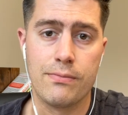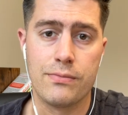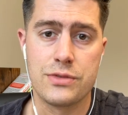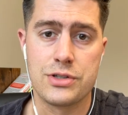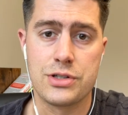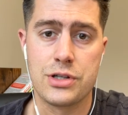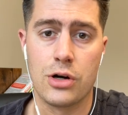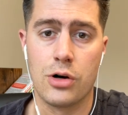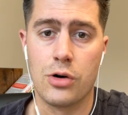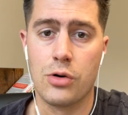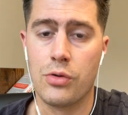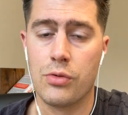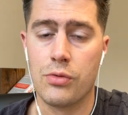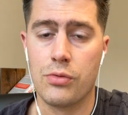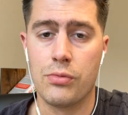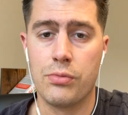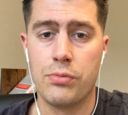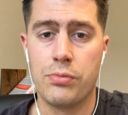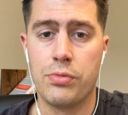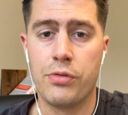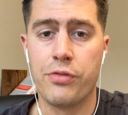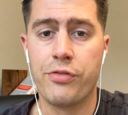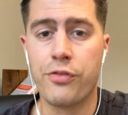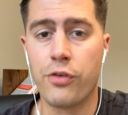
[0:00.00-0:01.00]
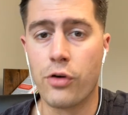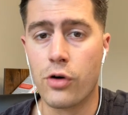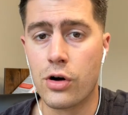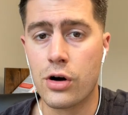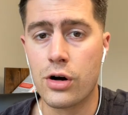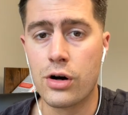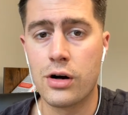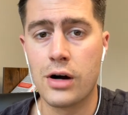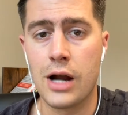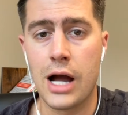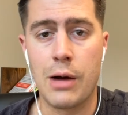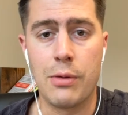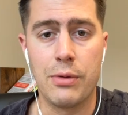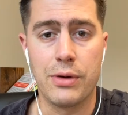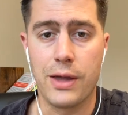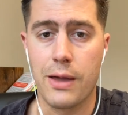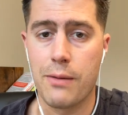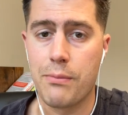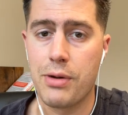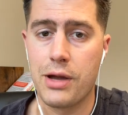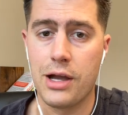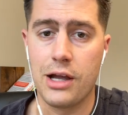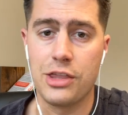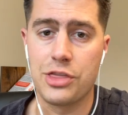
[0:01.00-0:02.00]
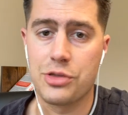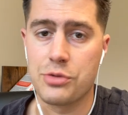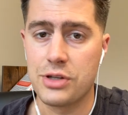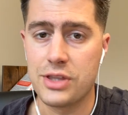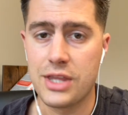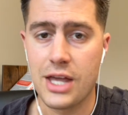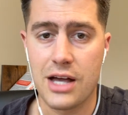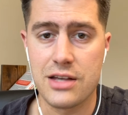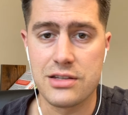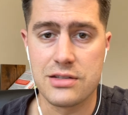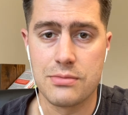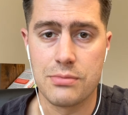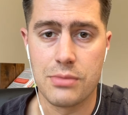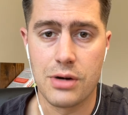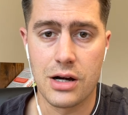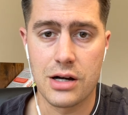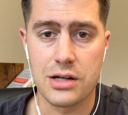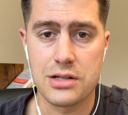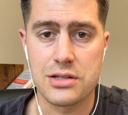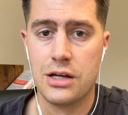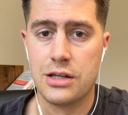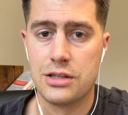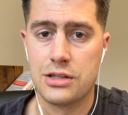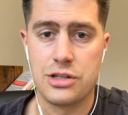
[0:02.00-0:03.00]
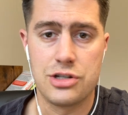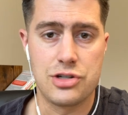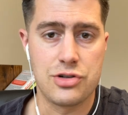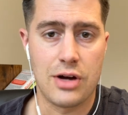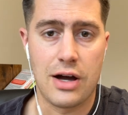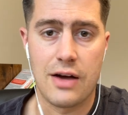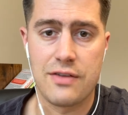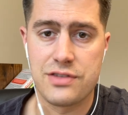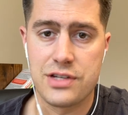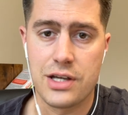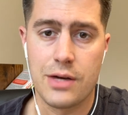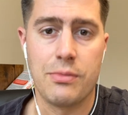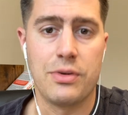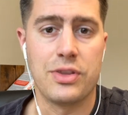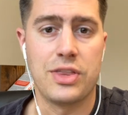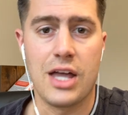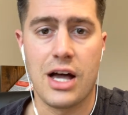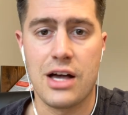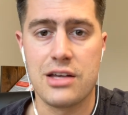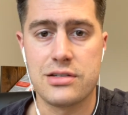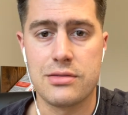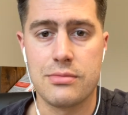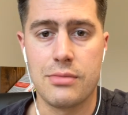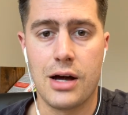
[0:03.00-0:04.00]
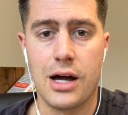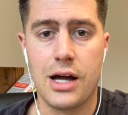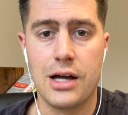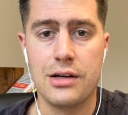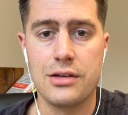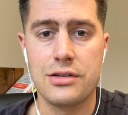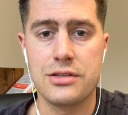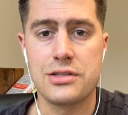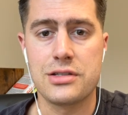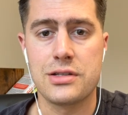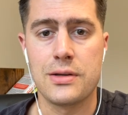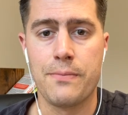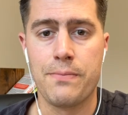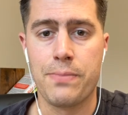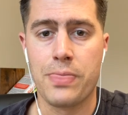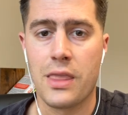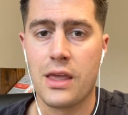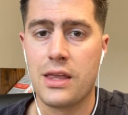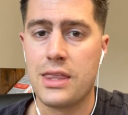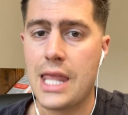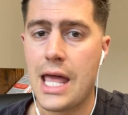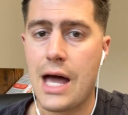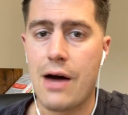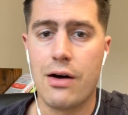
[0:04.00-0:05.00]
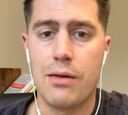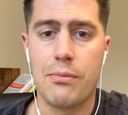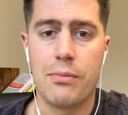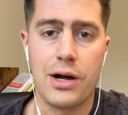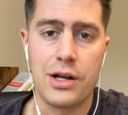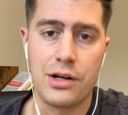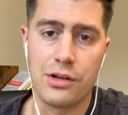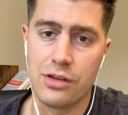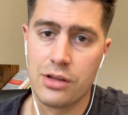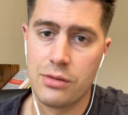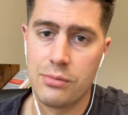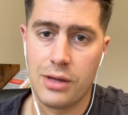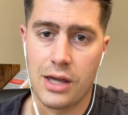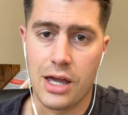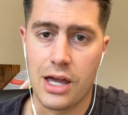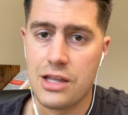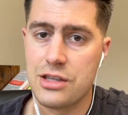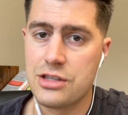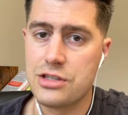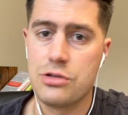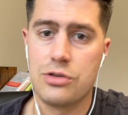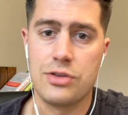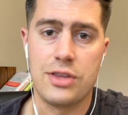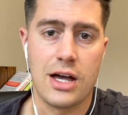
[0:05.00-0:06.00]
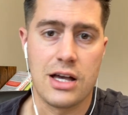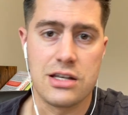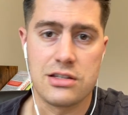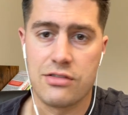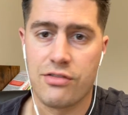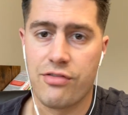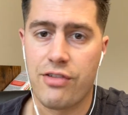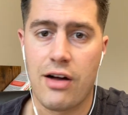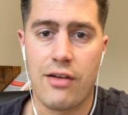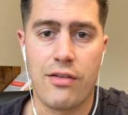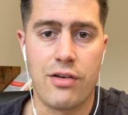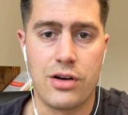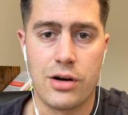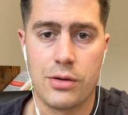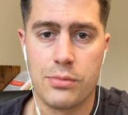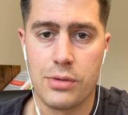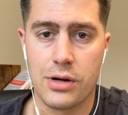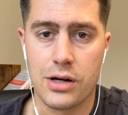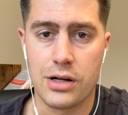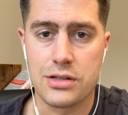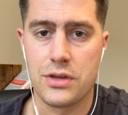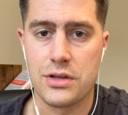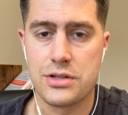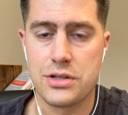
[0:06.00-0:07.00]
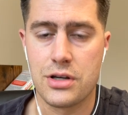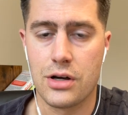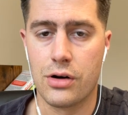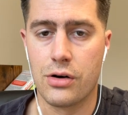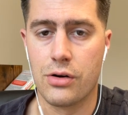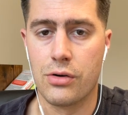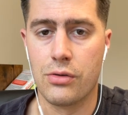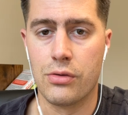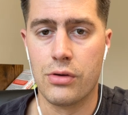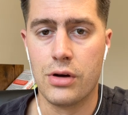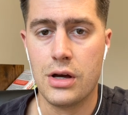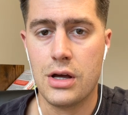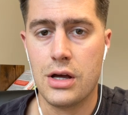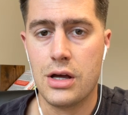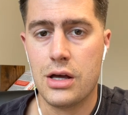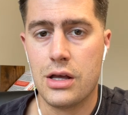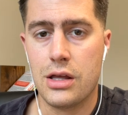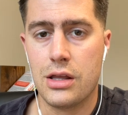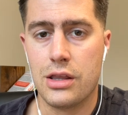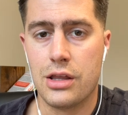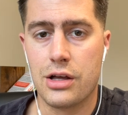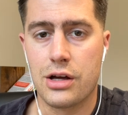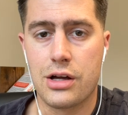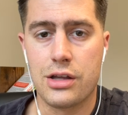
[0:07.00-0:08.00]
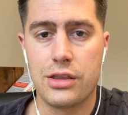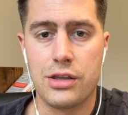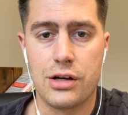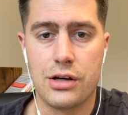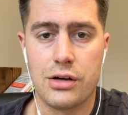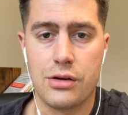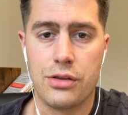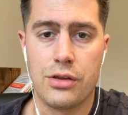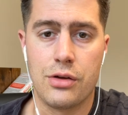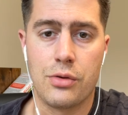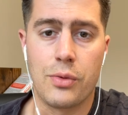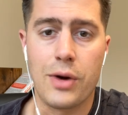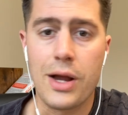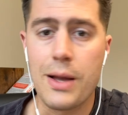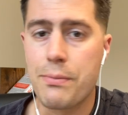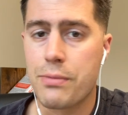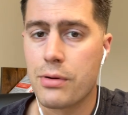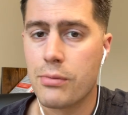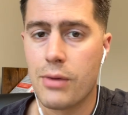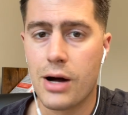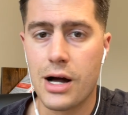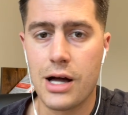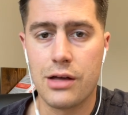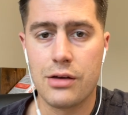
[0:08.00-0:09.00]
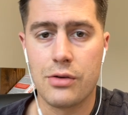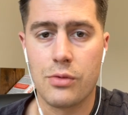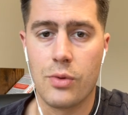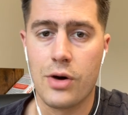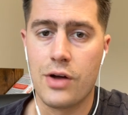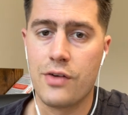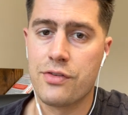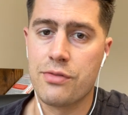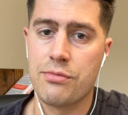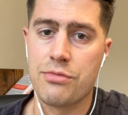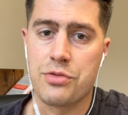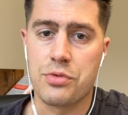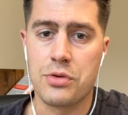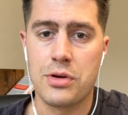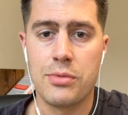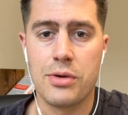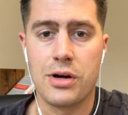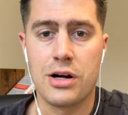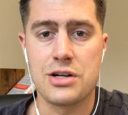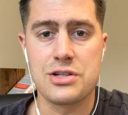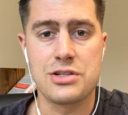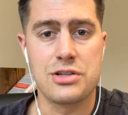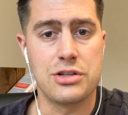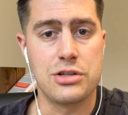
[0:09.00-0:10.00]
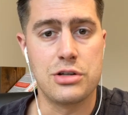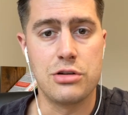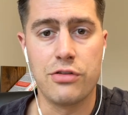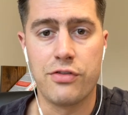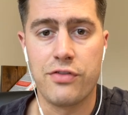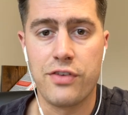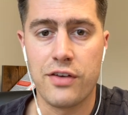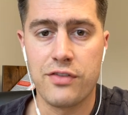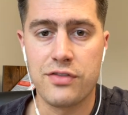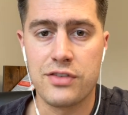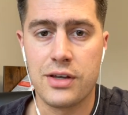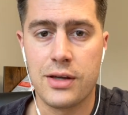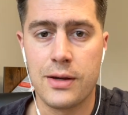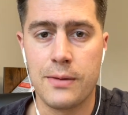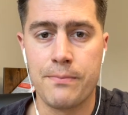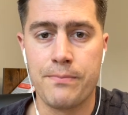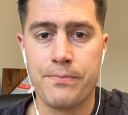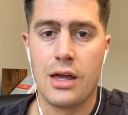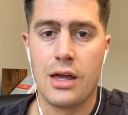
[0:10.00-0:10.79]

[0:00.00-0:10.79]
So before I would get paid 3000 bucks to drive something 1000 miles, now I might only be getting 2500 bucks. So the, the, the rate per mile went from three bucks to 250